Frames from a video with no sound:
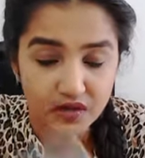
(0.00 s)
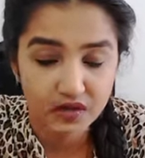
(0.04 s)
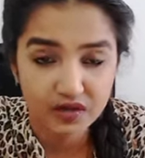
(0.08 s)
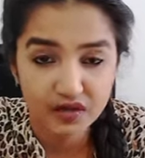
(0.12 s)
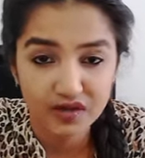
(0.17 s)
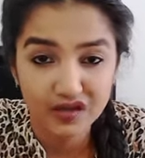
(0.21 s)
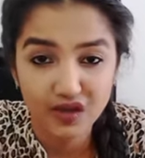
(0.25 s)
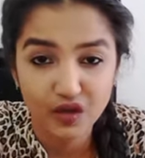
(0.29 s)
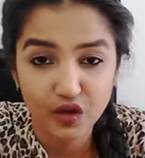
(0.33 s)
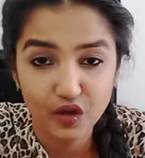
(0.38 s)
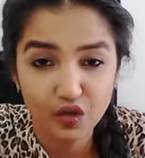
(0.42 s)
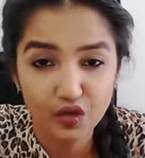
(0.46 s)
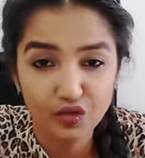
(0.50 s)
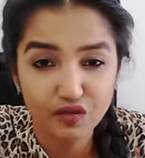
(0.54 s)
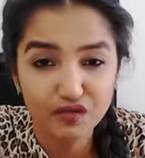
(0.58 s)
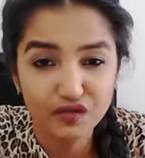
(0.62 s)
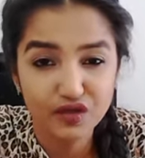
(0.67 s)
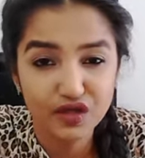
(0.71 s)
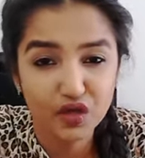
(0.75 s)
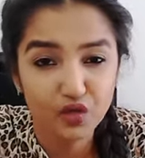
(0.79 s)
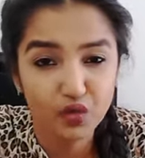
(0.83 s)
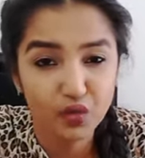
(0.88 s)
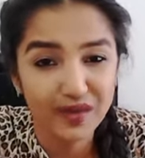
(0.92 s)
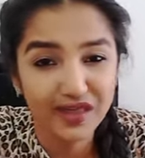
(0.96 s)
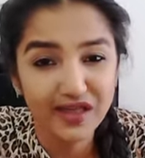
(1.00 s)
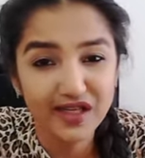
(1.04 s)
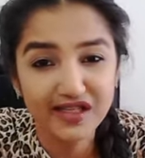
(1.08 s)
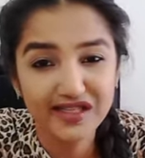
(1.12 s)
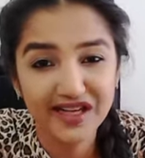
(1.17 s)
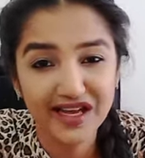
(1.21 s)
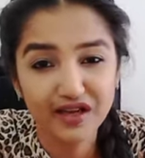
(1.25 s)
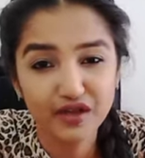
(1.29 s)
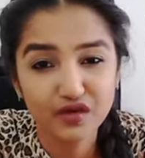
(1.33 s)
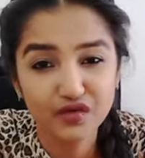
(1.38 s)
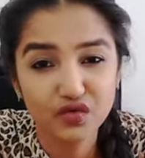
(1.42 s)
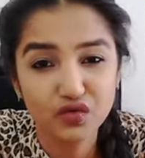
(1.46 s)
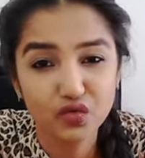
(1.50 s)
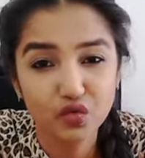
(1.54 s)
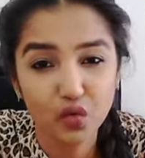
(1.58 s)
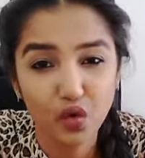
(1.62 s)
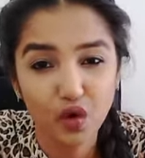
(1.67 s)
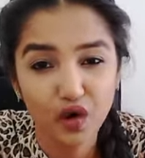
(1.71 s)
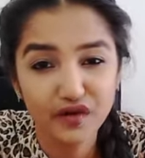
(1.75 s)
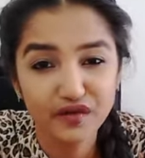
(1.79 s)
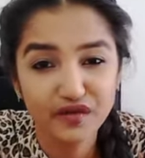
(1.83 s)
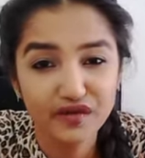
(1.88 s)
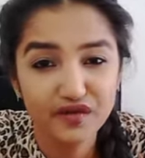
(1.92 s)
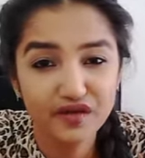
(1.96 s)
So, so with the Ten of
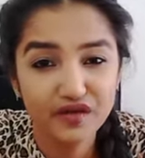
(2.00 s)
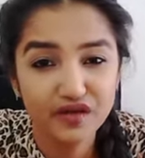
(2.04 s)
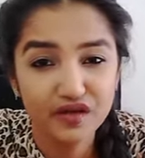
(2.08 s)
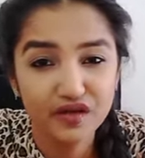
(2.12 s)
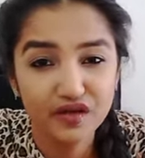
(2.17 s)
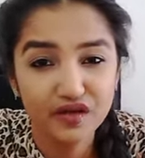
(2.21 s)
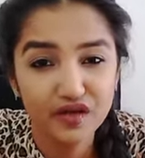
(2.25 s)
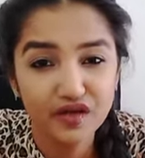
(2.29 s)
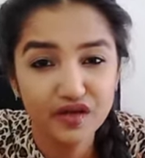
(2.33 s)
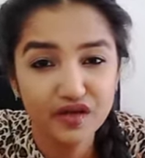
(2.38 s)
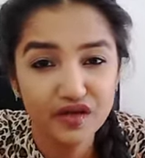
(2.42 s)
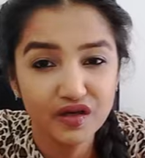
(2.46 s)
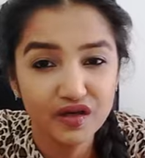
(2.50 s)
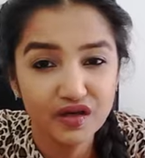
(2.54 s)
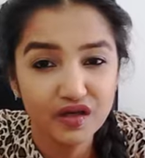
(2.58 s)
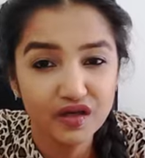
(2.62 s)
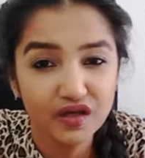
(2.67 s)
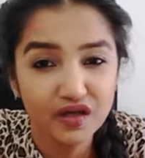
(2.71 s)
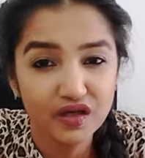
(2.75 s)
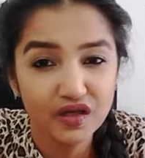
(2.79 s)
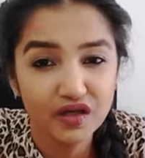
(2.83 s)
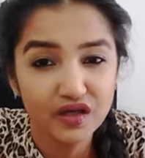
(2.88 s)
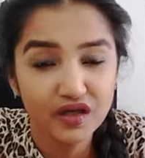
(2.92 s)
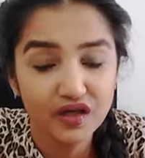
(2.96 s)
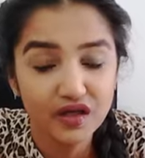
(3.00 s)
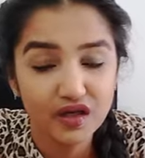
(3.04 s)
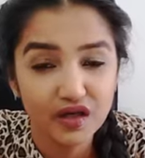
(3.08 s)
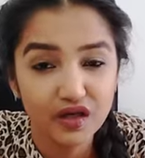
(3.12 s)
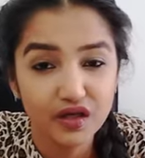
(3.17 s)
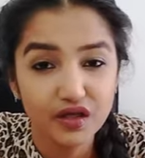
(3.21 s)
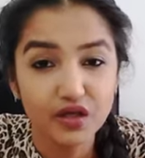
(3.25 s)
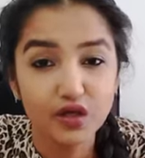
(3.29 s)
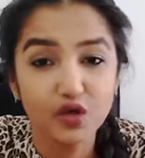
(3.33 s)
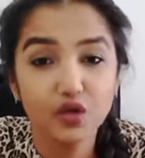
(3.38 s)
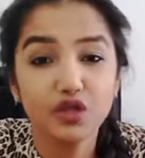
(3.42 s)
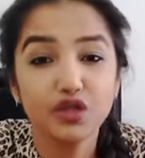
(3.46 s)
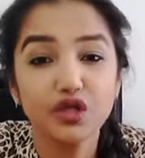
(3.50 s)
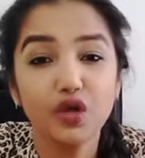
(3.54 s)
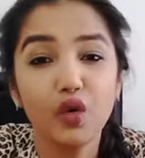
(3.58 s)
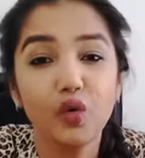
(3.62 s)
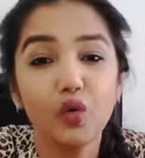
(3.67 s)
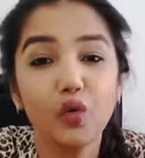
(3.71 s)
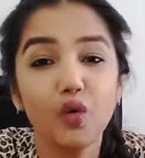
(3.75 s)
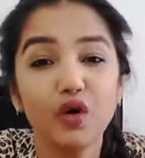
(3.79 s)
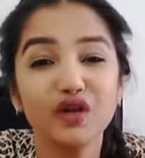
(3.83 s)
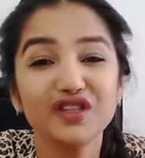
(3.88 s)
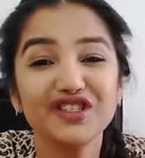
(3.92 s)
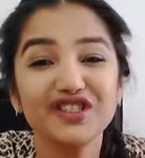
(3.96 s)
Swords, you
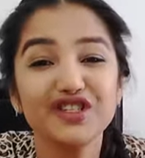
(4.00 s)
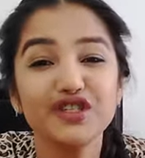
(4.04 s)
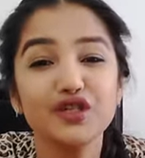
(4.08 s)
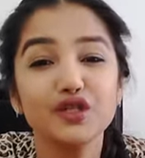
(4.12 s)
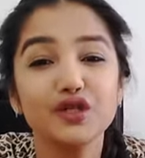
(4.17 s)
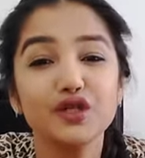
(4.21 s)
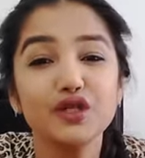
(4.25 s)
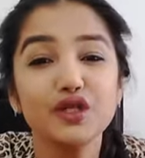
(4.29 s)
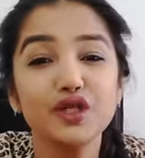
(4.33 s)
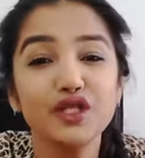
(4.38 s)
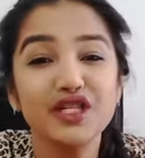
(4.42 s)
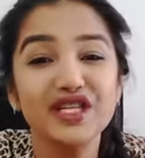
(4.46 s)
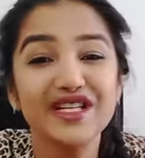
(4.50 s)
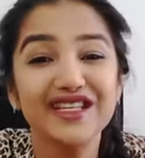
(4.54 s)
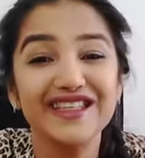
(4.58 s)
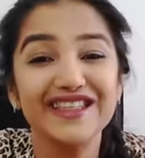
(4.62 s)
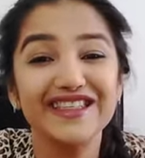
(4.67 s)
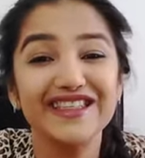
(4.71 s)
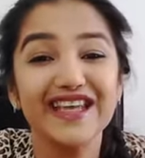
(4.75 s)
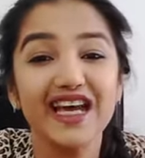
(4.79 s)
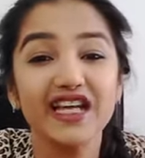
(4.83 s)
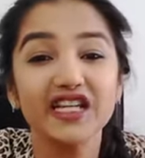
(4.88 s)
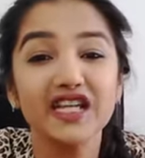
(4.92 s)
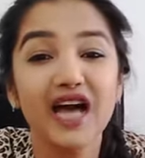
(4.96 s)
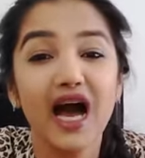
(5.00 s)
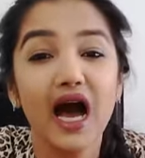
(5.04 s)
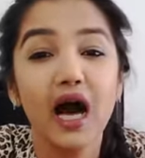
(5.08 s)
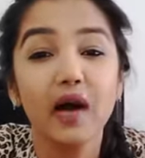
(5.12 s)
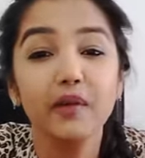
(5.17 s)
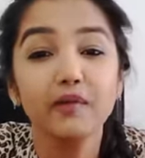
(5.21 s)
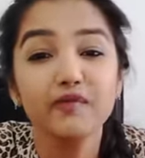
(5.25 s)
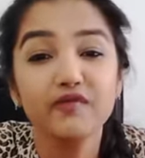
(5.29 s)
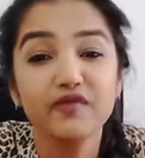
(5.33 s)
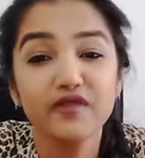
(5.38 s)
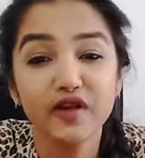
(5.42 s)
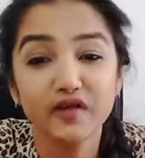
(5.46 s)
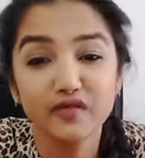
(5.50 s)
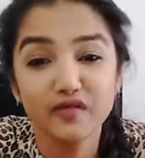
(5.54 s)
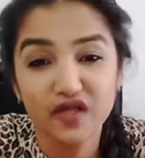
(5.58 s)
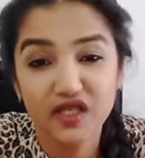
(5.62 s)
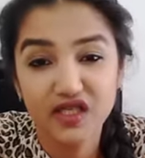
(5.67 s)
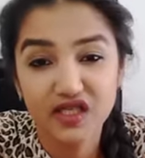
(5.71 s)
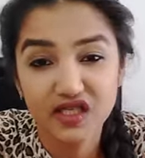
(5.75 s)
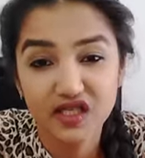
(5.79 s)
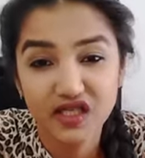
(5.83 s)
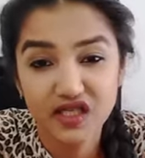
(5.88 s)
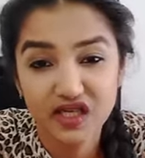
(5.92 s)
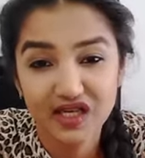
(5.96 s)
don't want to get up from
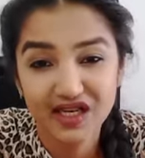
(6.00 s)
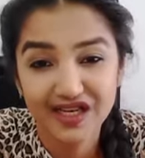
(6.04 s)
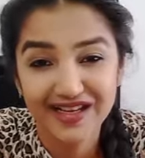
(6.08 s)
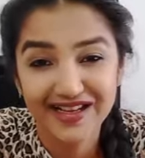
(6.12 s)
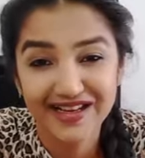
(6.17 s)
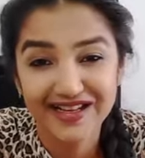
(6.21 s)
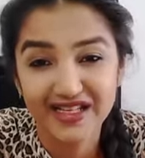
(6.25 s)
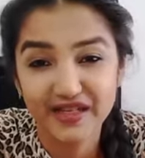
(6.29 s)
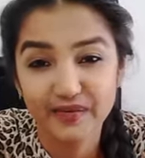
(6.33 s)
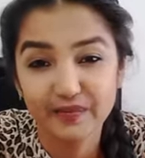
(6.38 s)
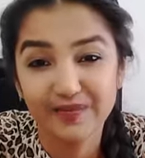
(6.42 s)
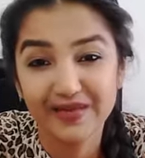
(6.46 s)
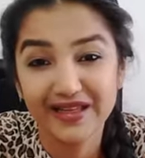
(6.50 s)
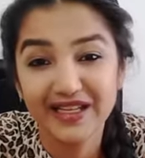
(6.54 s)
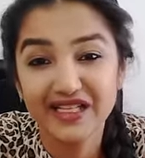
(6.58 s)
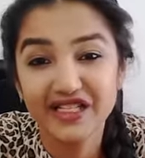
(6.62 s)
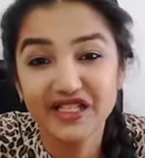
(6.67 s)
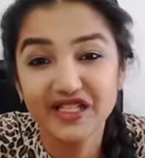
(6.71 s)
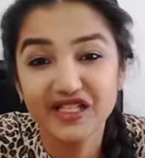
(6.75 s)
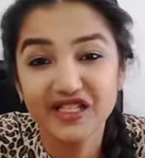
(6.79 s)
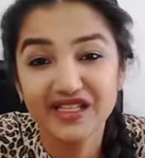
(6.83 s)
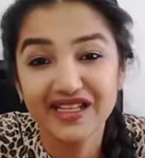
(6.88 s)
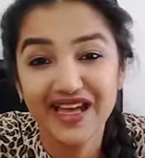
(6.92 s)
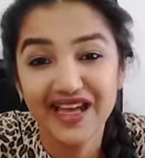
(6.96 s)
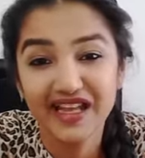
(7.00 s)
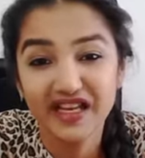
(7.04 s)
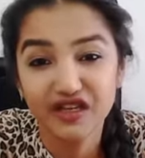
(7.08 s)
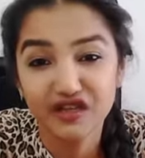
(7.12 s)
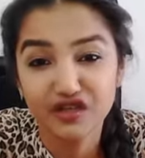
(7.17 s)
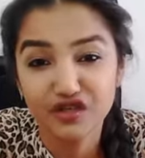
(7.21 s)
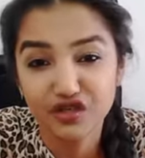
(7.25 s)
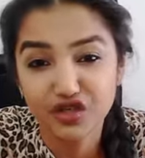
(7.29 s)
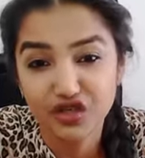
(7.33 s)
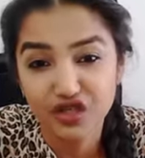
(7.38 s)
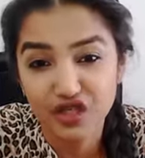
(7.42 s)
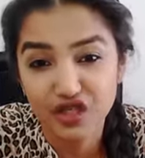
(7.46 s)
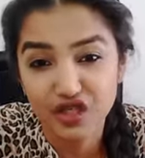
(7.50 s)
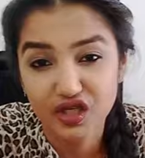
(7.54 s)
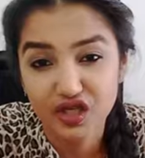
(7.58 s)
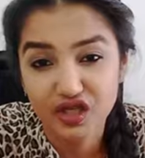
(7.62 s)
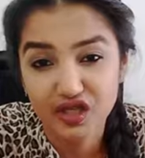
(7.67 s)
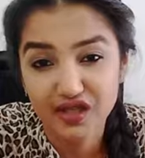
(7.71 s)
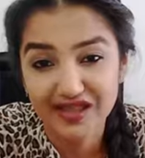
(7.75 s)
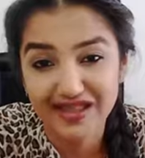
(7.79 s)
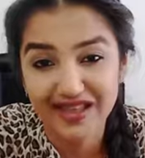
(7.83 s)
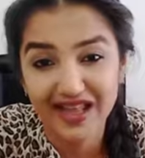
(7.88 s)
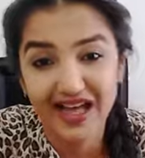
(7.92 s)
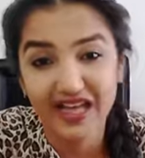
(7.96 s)
this depleted energy.
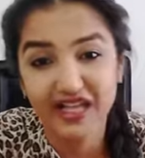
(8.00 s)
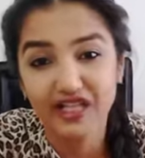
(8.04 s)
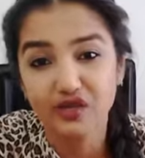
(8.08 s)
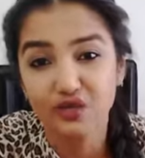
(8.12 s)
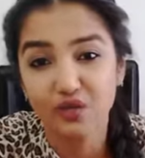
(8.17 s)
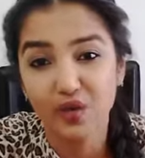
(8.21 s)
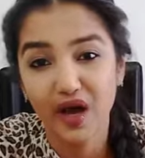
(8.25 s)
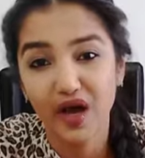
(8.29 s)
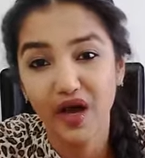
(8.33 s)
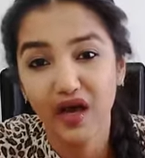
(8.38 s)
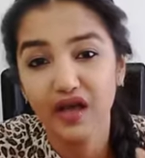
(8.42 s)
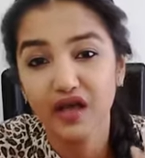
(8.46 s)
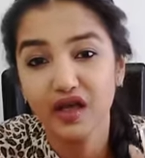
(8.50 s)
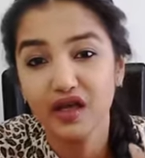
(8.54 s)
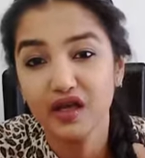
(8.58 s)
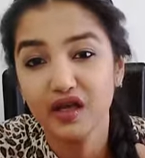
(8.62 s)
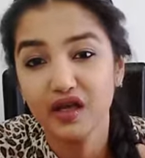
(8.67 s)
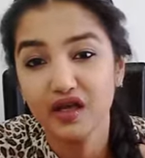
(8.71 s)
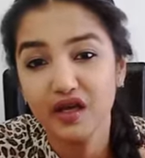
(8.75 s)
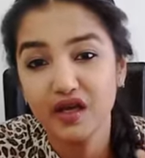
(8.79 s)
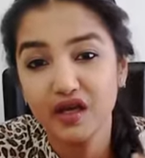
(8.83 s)
That is why